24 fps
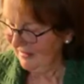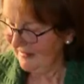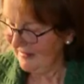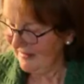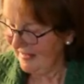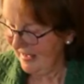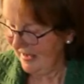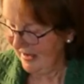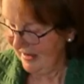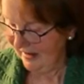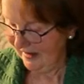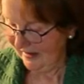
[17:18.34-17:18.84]

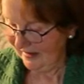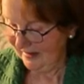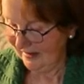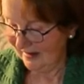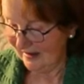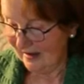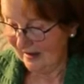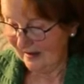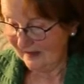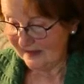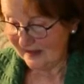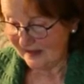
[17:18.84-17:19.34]
laying
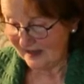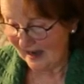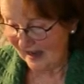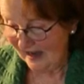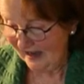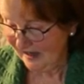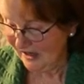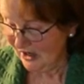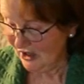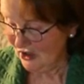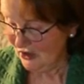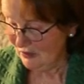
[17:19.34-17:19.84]
that
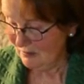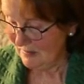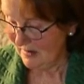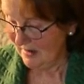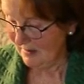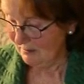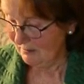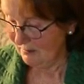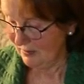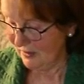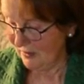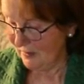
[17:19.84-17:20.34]
I can
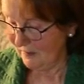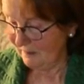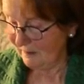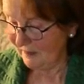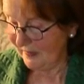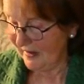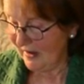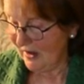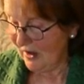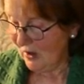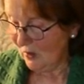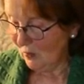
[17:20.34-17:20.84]
remember
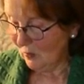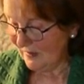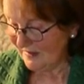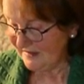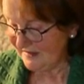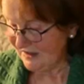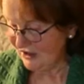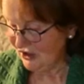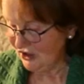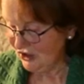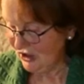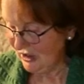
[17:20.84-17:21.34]
was
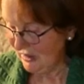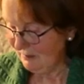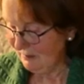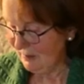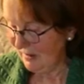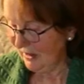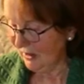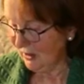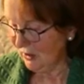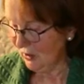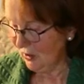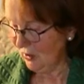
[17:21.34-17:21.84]
a ship
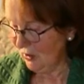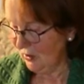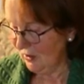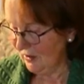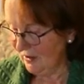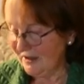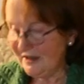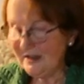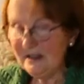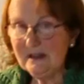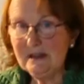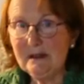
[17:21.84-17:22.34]

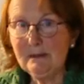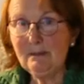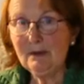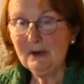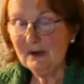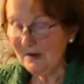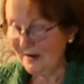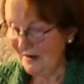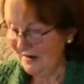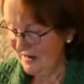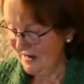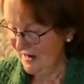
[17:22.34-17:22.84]
called the
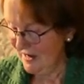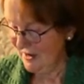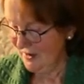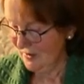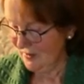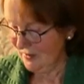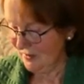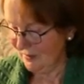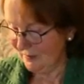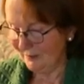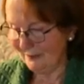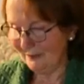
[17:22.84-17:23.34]

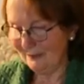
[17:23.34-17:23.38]
Buccaneer.